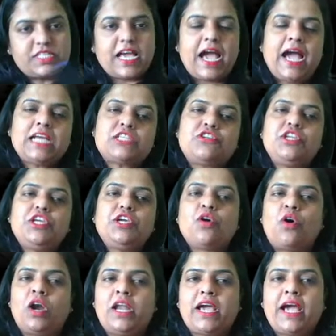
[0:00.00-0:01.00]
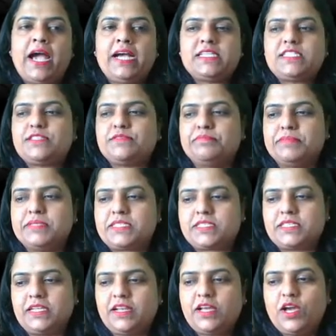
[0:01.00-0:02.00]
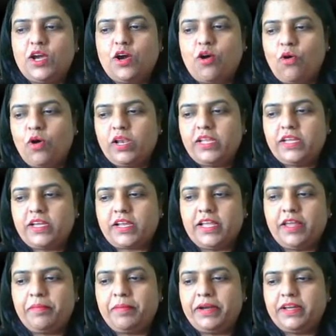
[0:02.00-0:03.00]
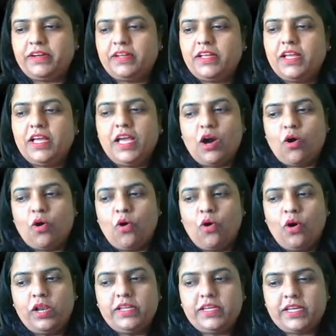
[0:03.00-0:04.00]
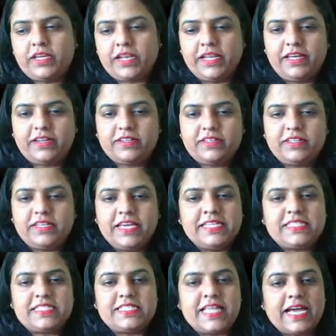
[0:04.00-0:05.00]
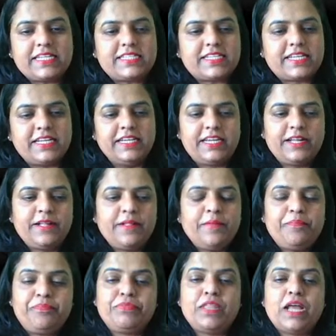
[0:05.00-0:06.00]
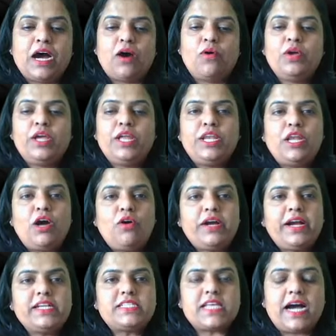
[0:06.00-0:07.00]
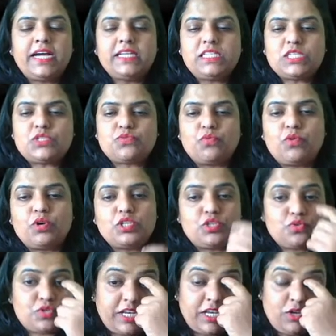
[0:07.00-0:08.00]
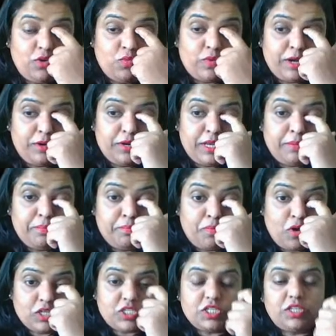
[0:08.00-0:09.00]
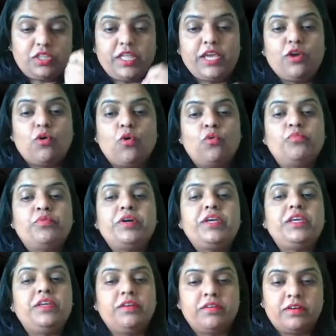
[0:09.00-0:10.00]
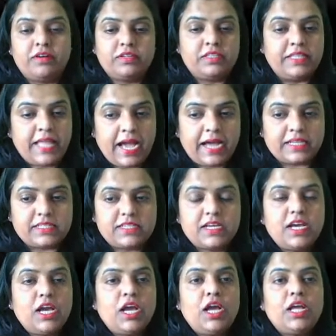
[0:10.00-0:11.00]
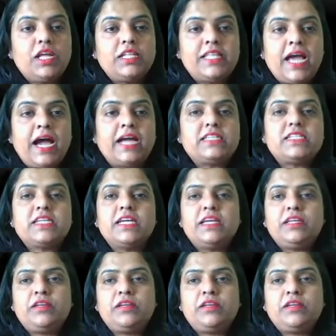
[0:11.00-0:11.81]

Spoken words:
is actually called as missile. All clear, beta? All clear? Is that clear? Now, guys, I just want to tell you one important thing over here, that